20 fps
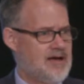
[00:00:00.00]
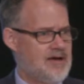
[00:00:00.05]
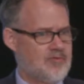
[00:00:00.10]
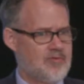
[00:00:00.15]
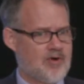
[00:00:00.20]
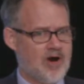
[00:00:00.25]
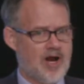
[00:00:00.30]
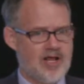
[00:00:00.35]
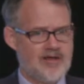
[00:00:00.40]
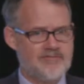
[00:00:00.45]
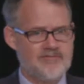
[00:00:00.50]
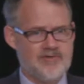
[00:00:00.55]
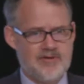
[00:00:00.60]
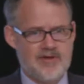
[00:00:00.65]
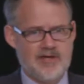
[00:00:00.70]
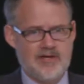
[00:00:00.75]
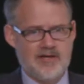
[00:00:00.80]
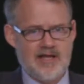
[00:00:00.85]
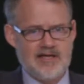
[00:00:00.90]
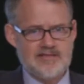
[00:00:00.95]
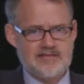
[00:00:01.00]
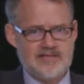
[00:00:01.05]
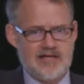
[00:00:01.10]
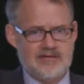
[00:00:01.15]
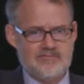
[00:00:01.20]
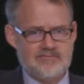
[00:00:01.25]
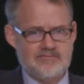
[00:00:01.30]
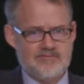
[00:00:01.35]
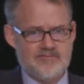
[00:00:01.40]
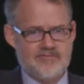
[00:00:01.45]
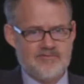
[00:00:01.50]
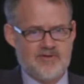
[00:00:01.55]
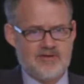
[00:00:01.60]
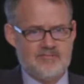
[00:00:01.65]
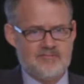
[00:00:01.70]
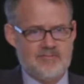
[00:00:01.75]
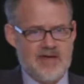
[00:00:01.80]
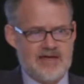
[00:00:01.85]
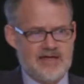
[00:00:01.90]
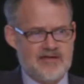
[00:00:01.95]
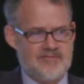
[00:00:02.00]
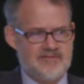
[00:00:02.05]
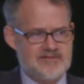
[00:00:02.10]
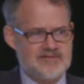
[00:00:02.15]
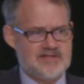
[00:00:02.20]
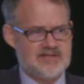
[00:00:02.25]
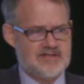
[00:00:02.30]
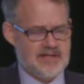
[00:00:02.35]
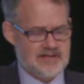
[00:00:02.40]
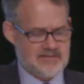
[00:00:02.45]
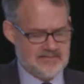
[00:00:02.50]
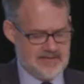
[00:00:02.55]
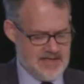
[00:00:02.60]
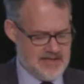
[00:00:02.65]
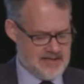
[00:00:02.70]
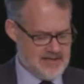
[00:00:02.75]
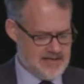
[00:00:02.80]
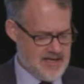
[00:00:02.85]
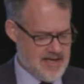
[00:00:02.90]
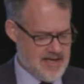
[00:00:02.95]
Were all of you here last night for the magnificent dinner? Yeah.